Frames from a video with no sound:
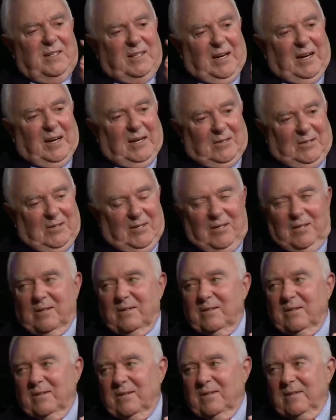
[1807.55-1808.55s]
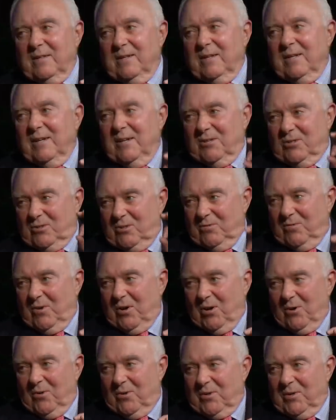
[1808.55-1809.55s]
doctor, is the
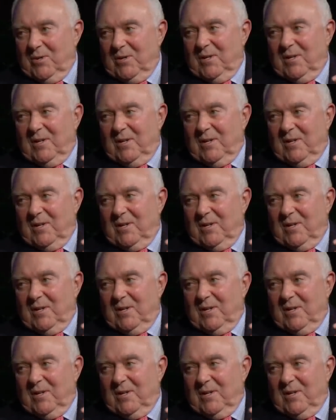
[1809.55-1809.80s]
vote.